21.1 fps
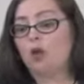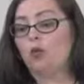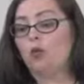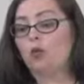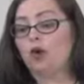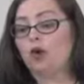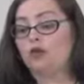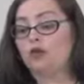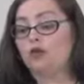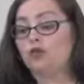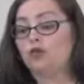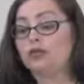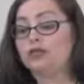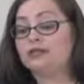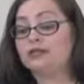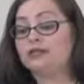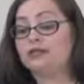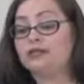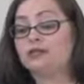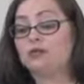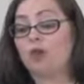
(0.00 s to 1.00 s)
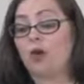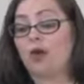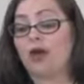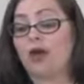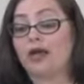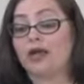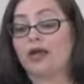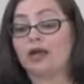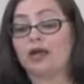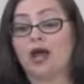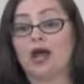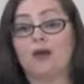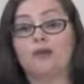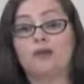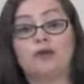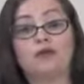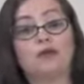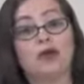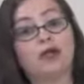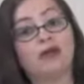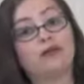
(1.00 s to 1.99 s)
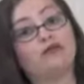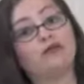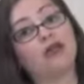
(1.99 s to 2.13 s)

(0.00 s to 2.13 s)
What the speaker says: well, reasons why copyright